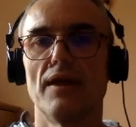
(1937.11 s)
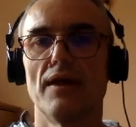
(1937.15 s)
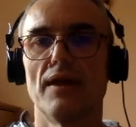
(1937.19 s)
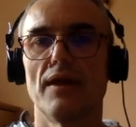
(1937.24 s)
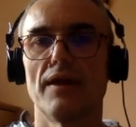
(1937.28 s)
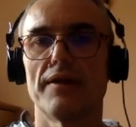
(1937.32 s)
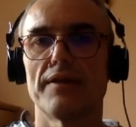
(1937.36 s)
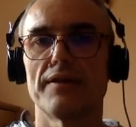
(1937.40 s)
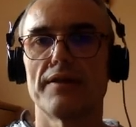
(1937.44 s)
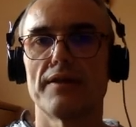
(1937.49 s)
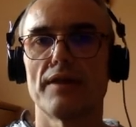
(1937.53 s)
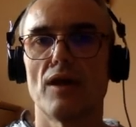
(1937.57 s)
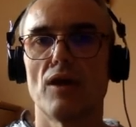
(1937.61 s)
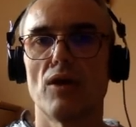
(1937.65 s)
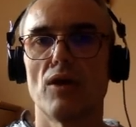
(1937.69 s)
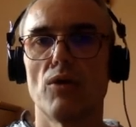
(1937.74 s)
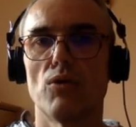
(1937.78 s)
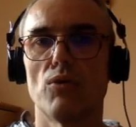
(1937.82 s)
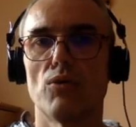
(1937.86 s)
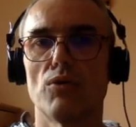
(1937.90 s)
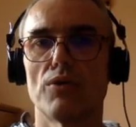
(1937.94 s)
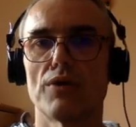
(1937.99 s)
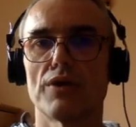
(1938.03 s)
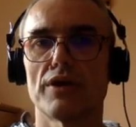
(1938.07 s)
and now
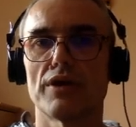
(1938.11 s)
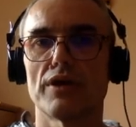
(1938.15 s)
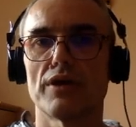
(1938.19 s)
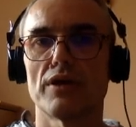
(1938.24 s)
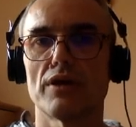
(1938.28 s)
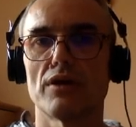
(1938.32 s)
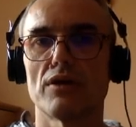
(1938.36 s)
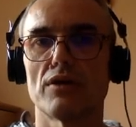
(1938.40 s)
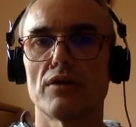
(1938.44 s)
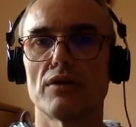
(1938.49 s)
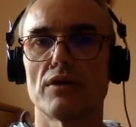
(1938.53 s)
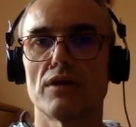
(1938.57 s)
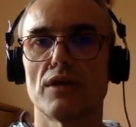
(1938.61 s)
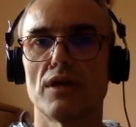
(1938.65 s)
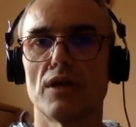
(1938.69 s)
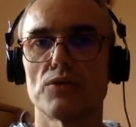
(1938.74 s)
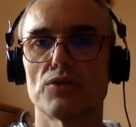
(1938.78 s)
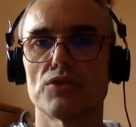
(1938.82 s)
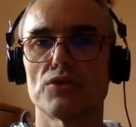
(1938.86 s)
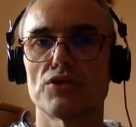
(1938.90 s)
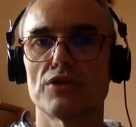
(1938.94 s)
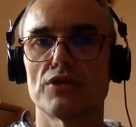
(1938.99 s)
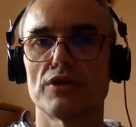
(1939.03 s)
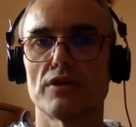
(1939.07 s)
working on
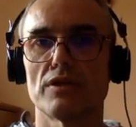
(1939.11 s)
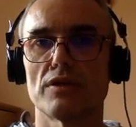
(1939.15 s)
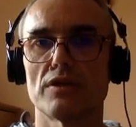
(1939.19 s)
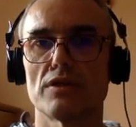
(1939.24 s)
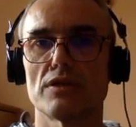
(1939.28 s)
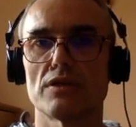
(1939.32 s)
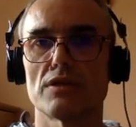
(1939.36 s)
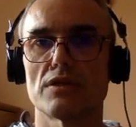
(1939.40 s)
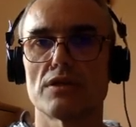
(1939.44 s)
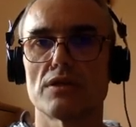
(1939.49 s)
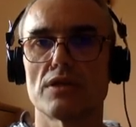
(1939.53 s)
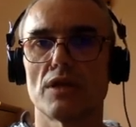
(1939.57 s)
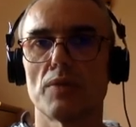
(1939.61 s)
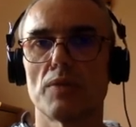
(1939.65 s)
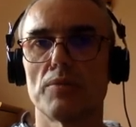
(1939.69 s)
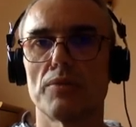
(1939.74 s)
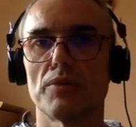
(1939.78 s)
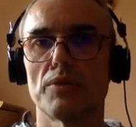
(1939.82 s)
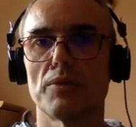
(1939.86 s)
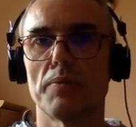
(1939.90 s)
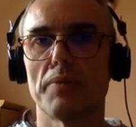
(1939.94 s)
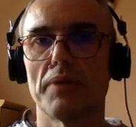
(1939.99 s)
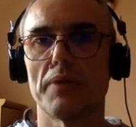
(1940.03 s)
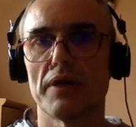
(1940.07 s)
launching the
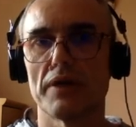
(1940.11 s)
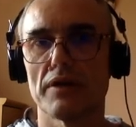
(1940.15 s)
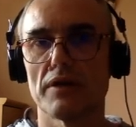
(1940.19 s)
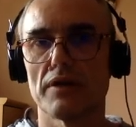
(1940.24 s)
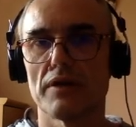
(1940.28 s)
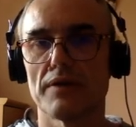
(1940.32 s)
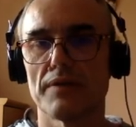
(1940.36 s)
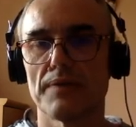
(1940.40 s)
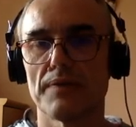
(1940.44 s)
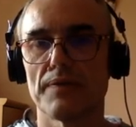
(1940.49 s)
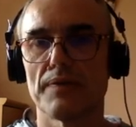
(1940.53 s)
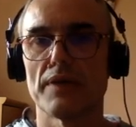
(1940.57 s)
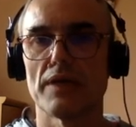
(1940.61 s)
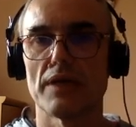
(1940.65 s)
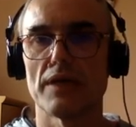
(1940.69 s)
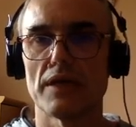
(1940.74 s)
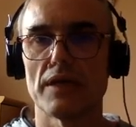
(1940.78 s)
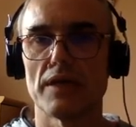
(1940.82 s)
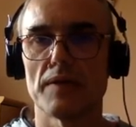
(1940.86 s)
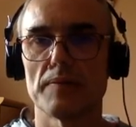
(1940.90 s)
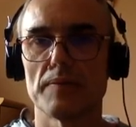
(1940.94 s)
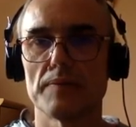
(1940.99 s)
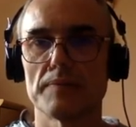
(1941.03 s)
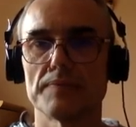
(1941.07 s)
Cyberpunk
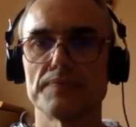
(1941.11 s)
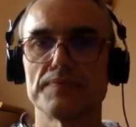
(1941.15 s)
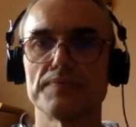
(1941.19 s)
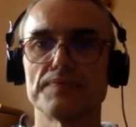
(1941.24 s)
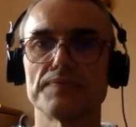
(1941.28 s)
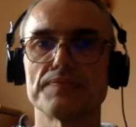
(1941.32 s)
game.